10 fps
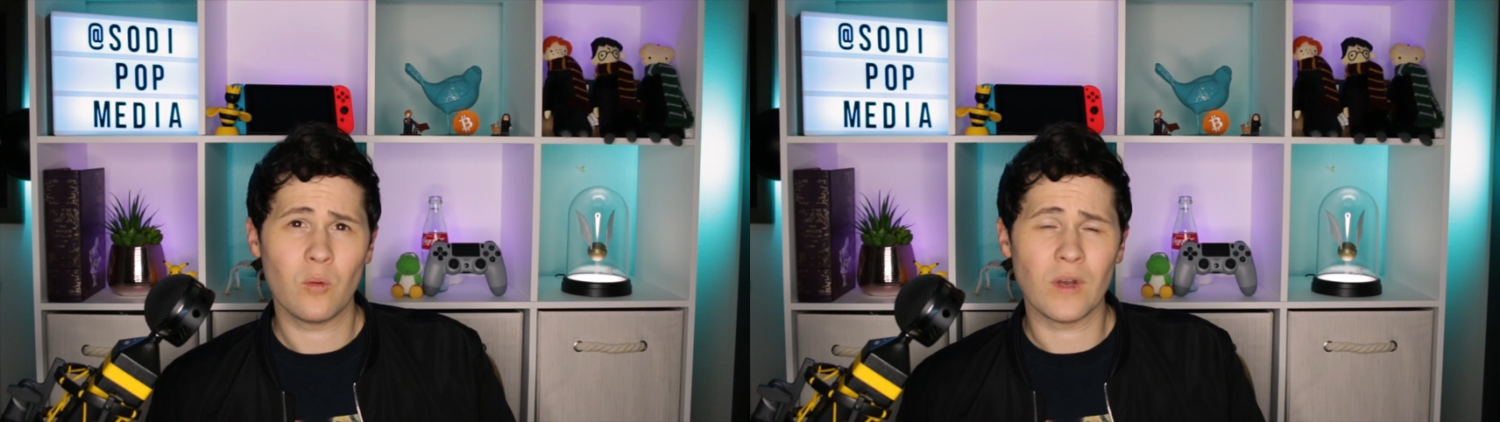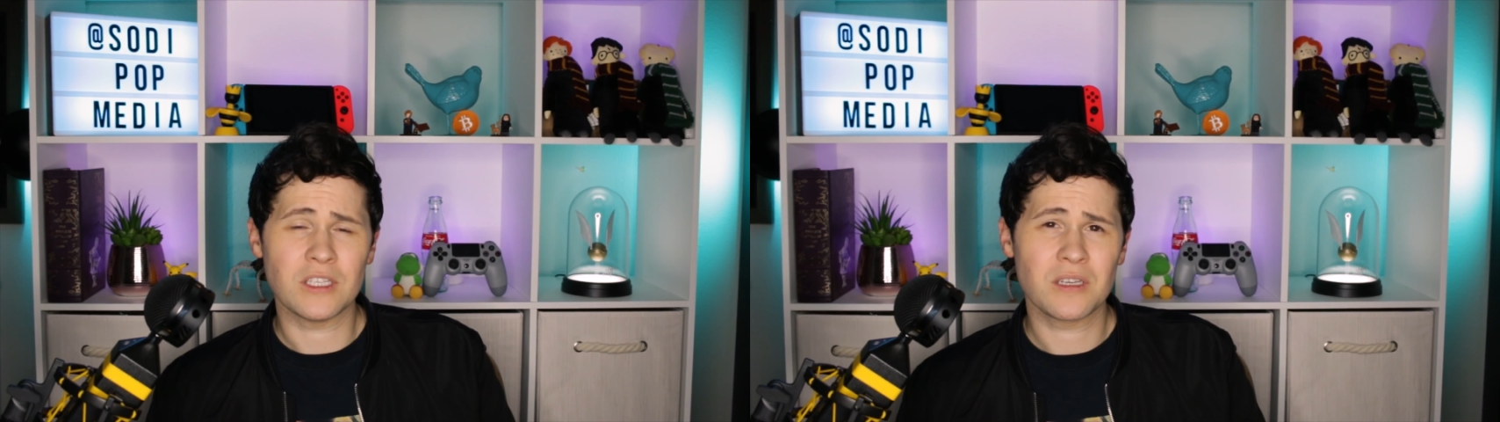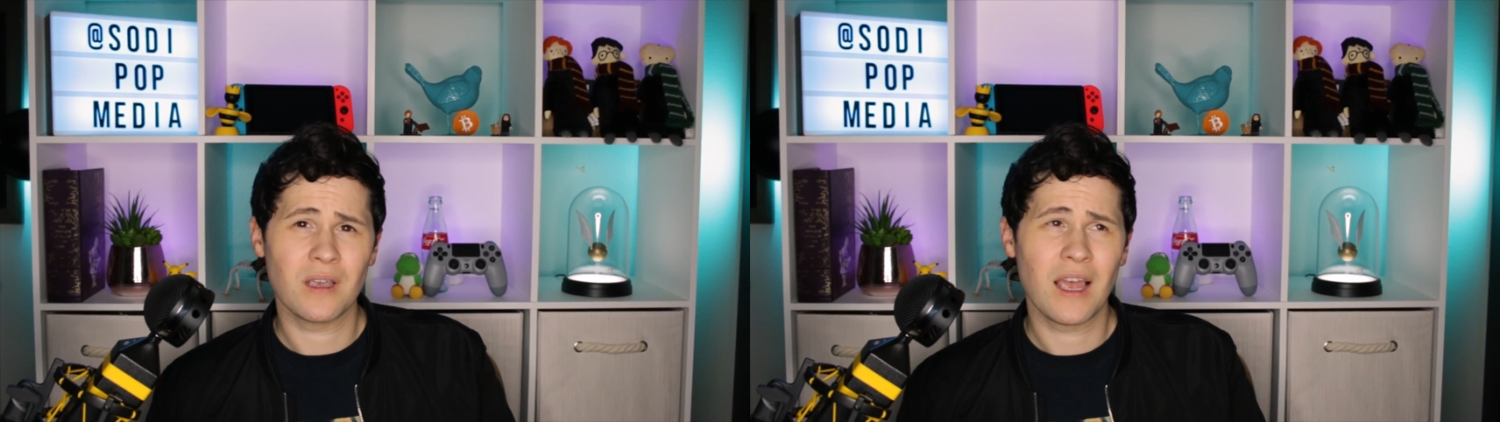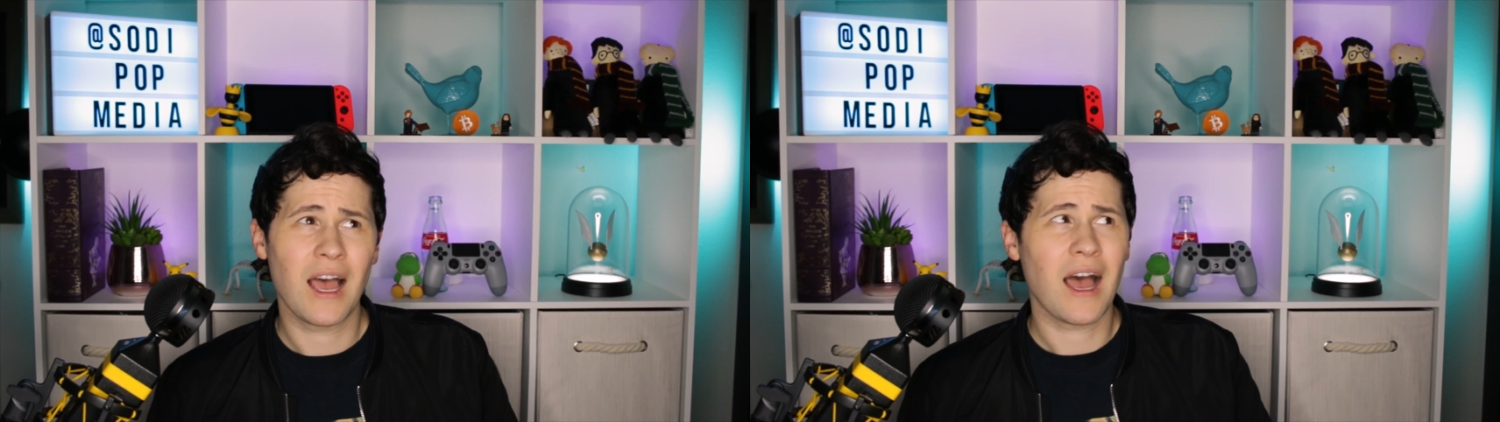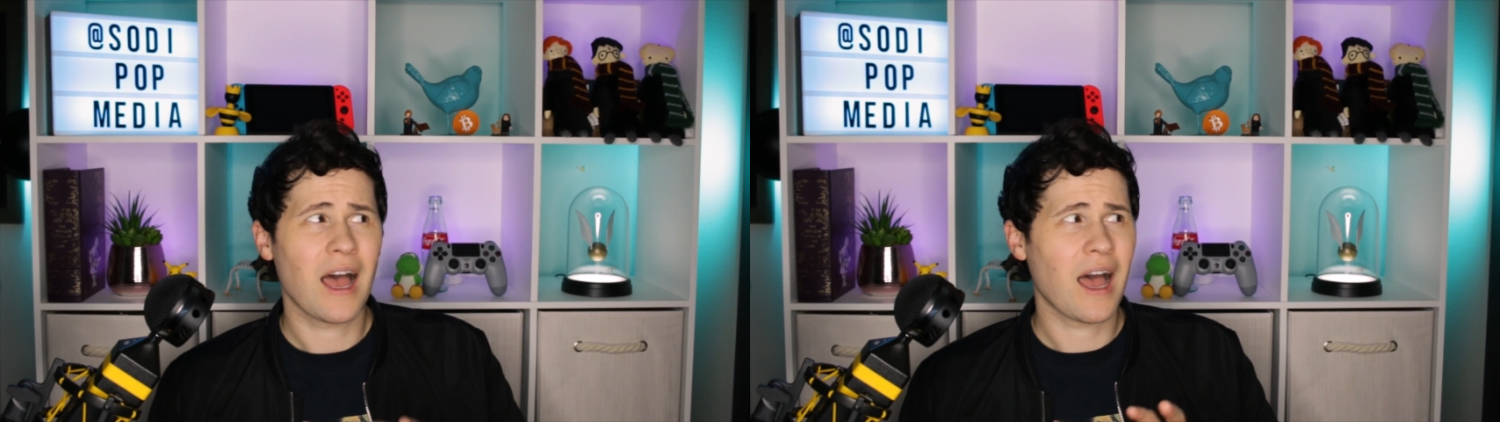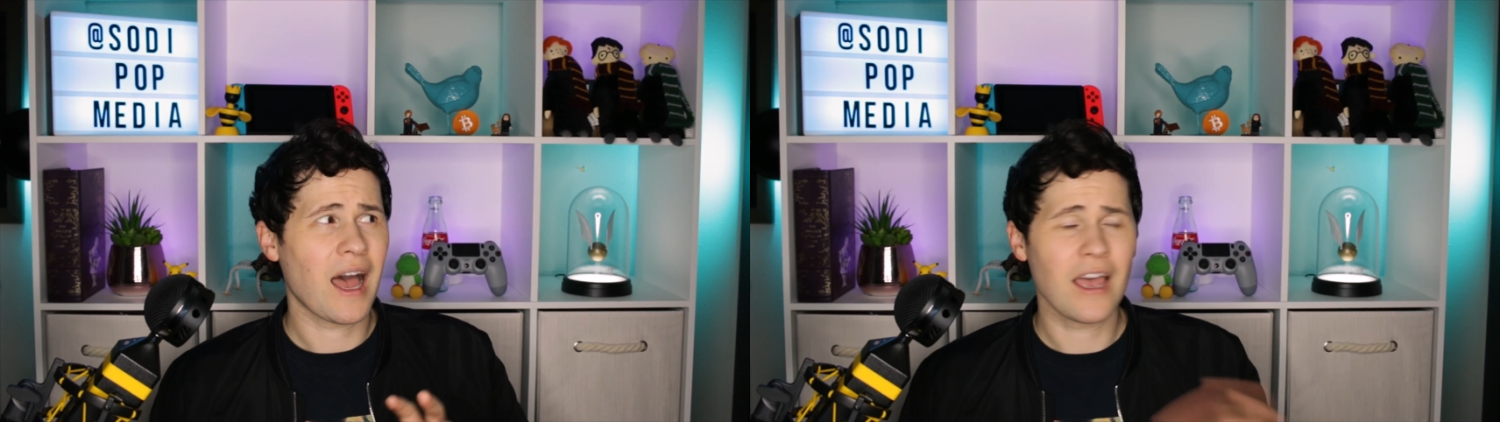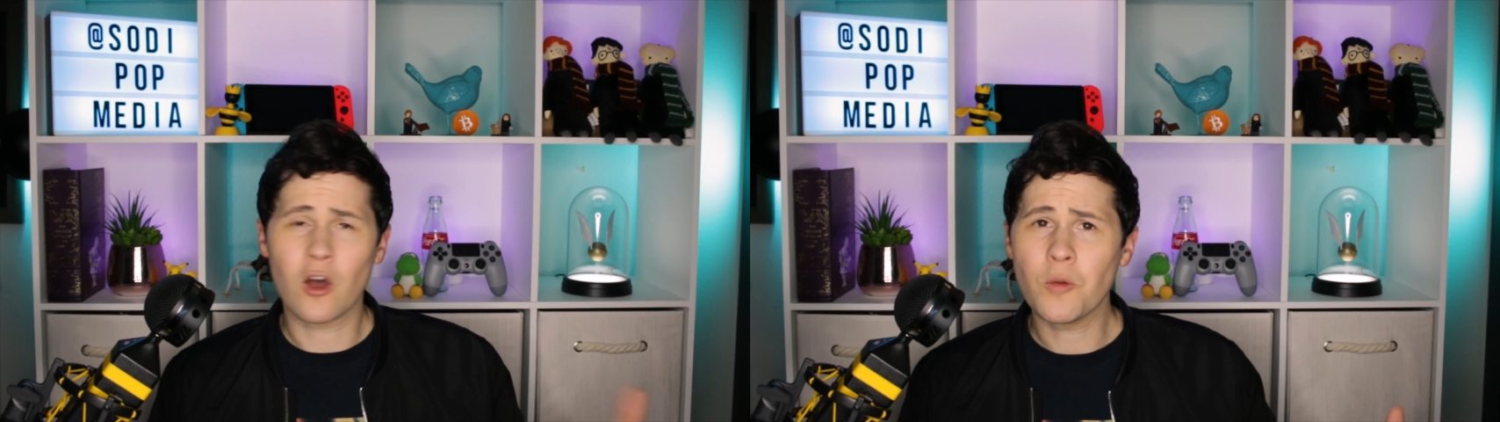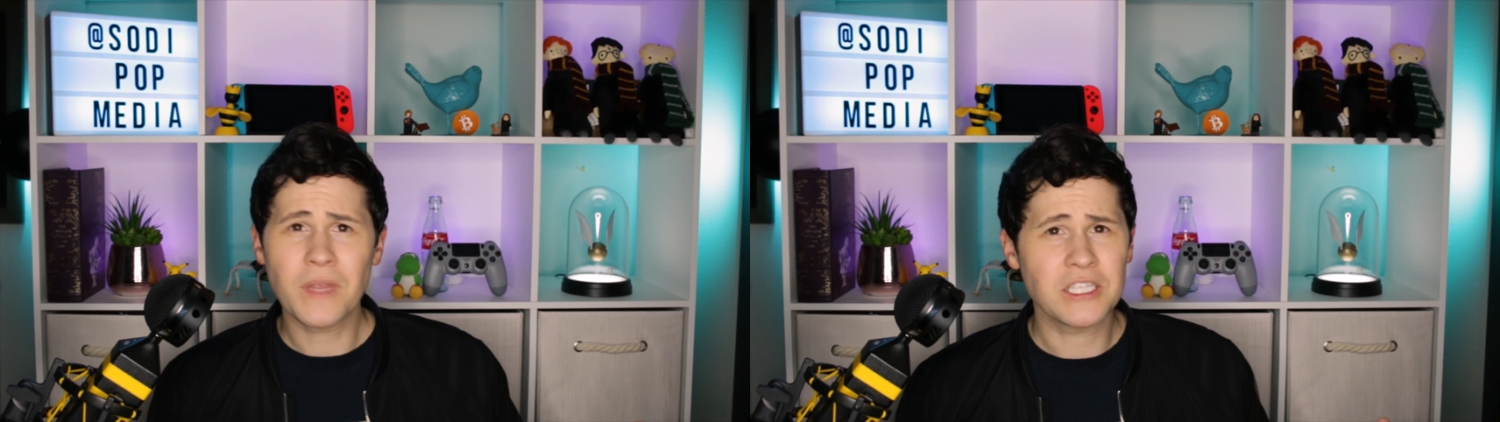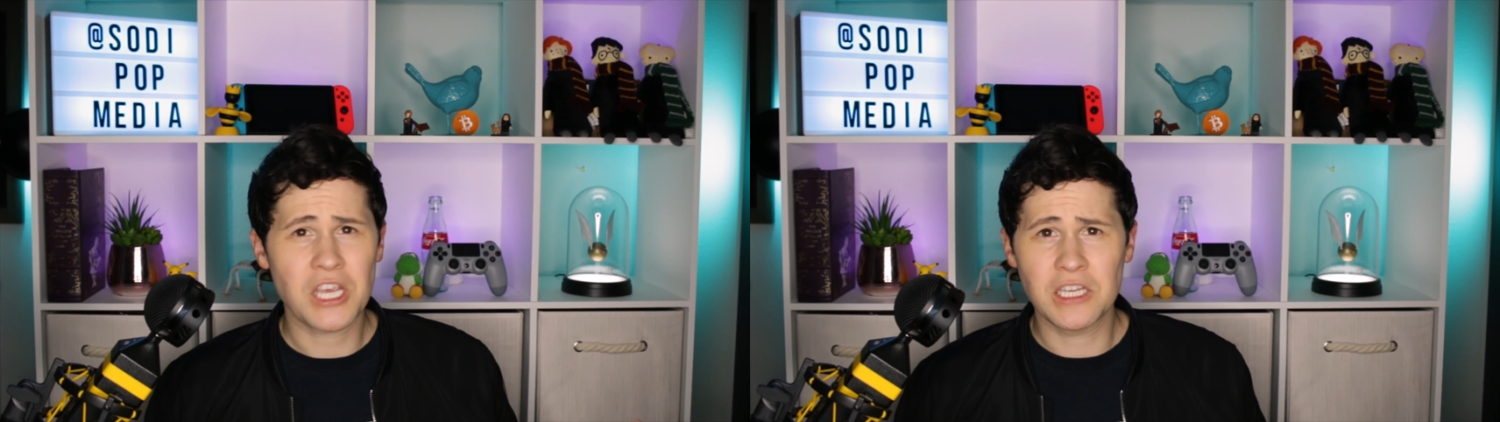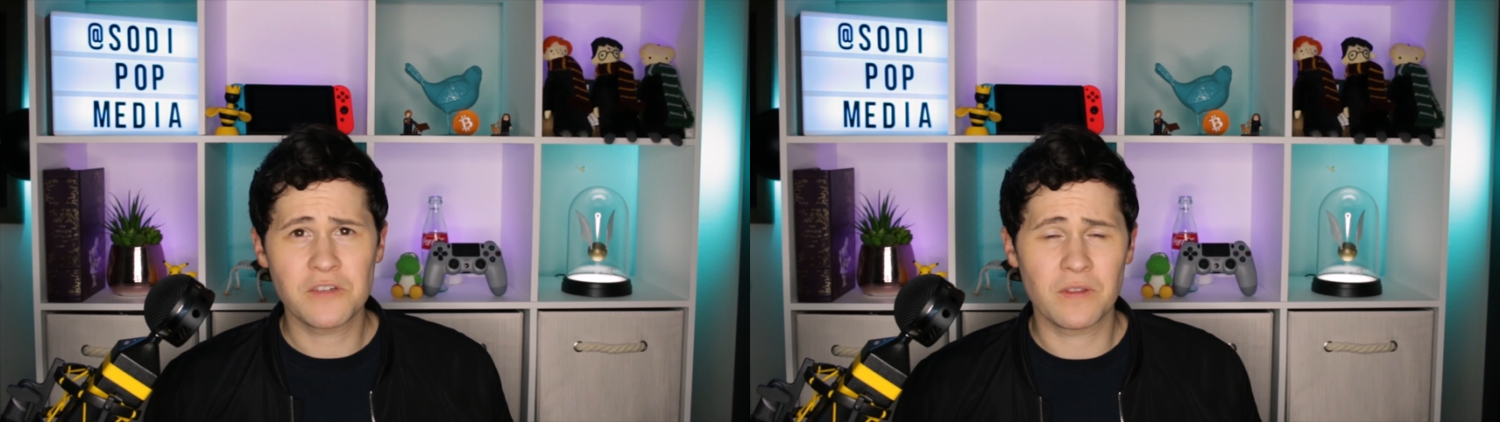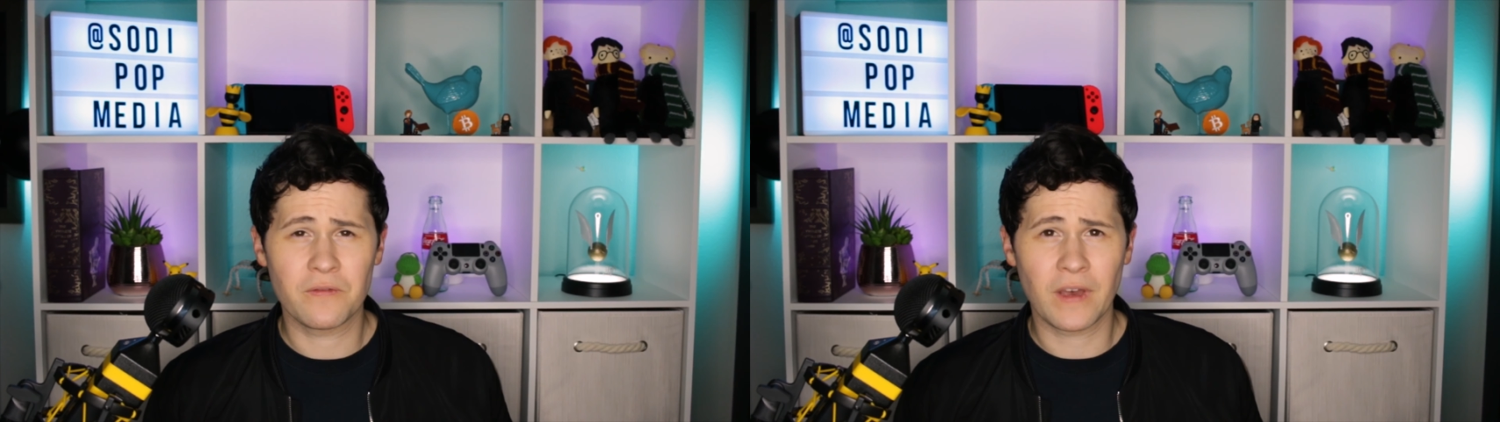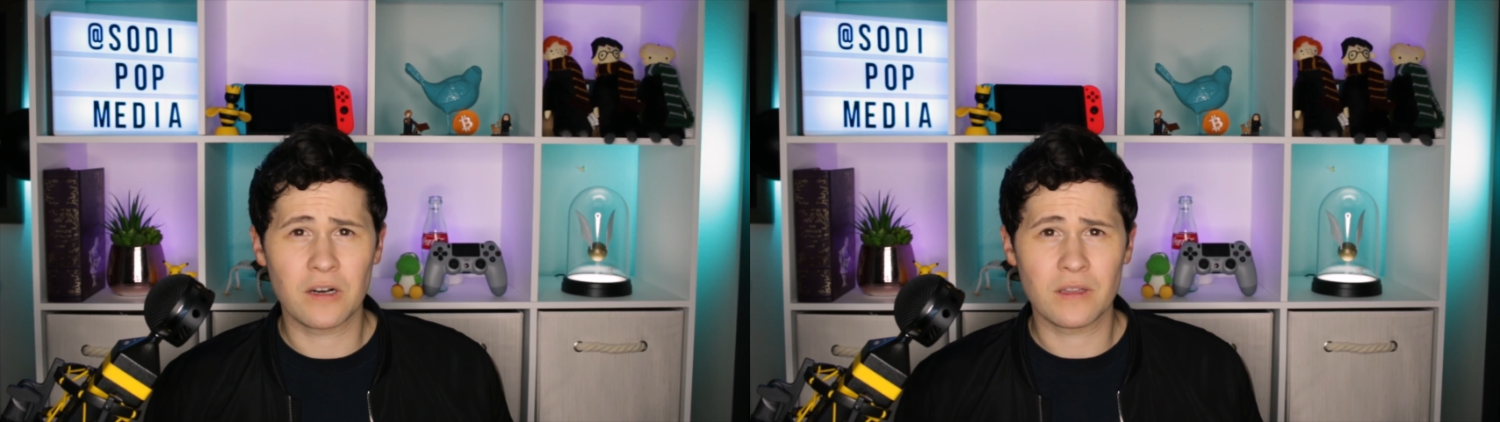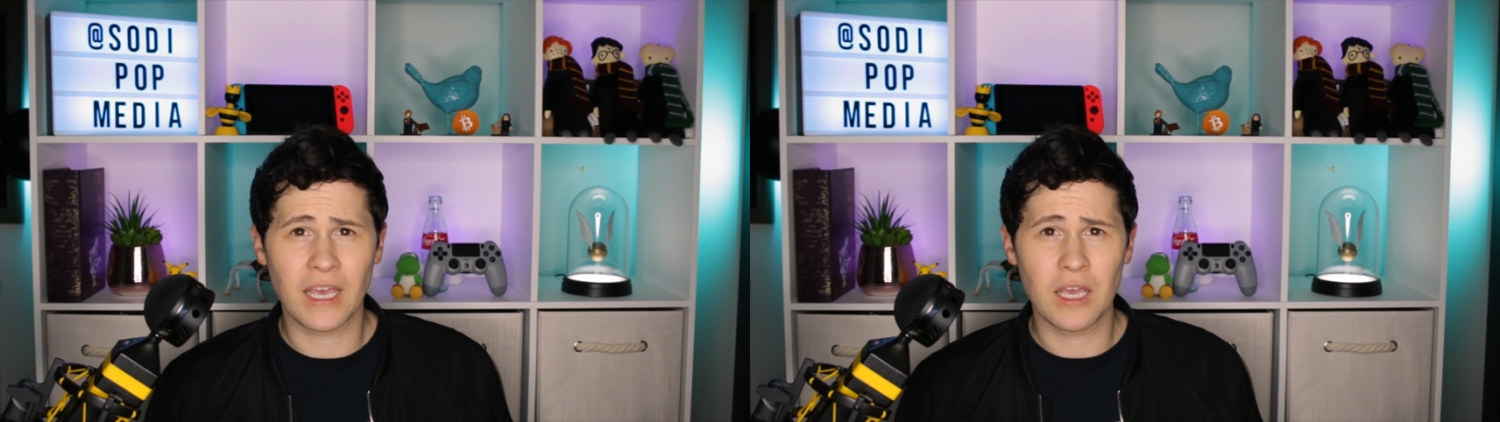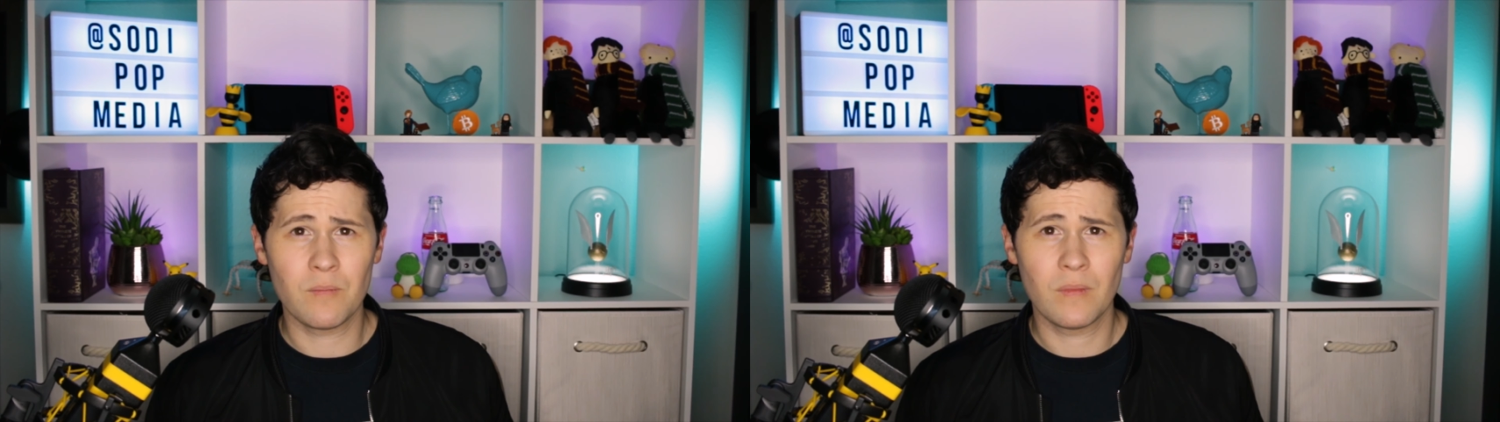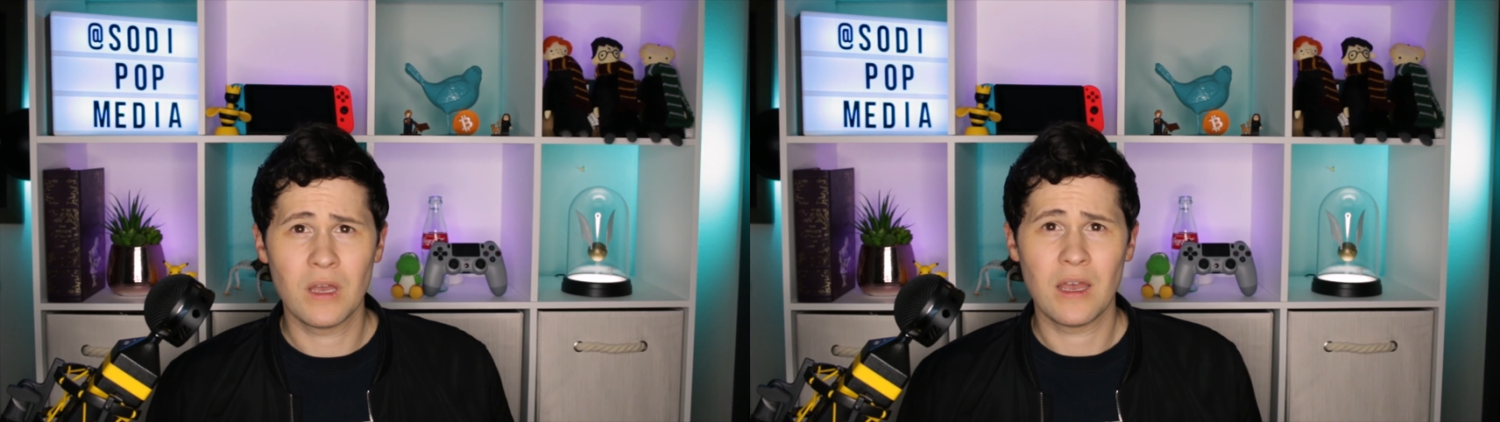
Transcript: which I hope they change for the final game.